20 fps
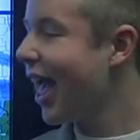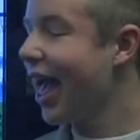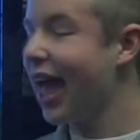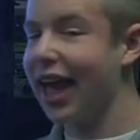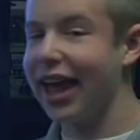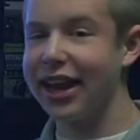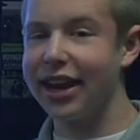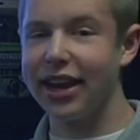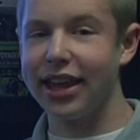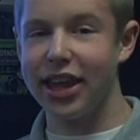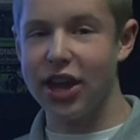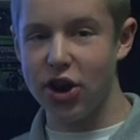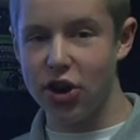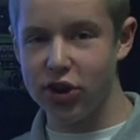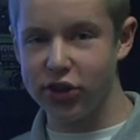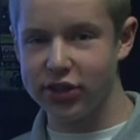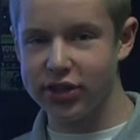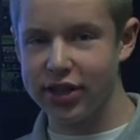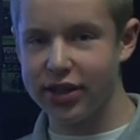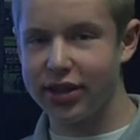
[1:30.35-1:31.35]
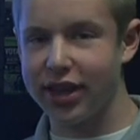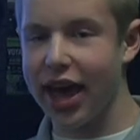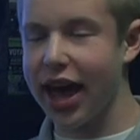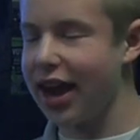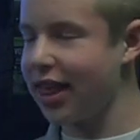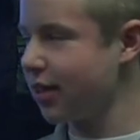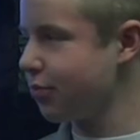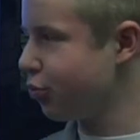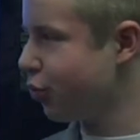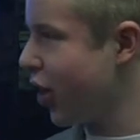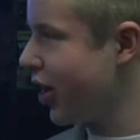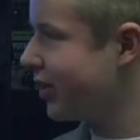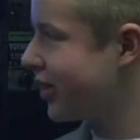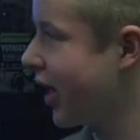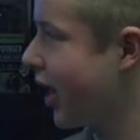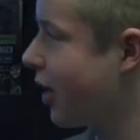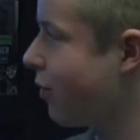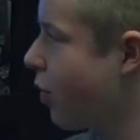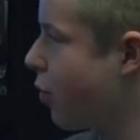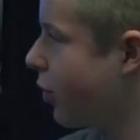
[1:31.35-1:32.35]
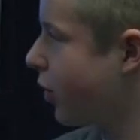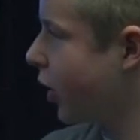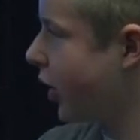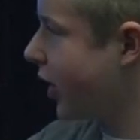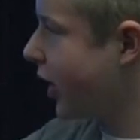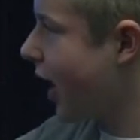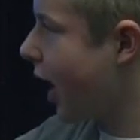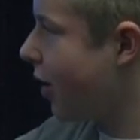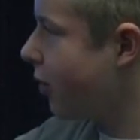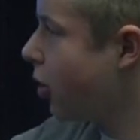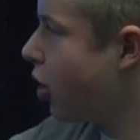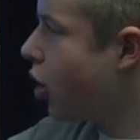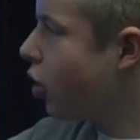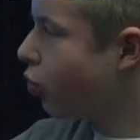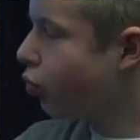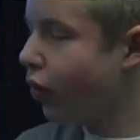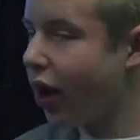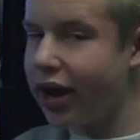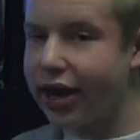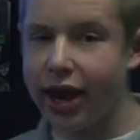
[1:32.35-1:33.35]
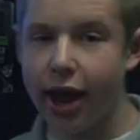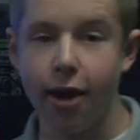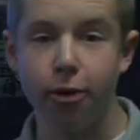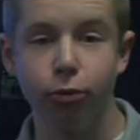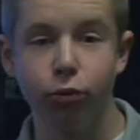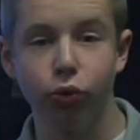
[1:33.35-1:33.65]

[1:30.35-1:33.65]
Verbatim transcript: And here's kind of the breakdown of what we're looking at right now.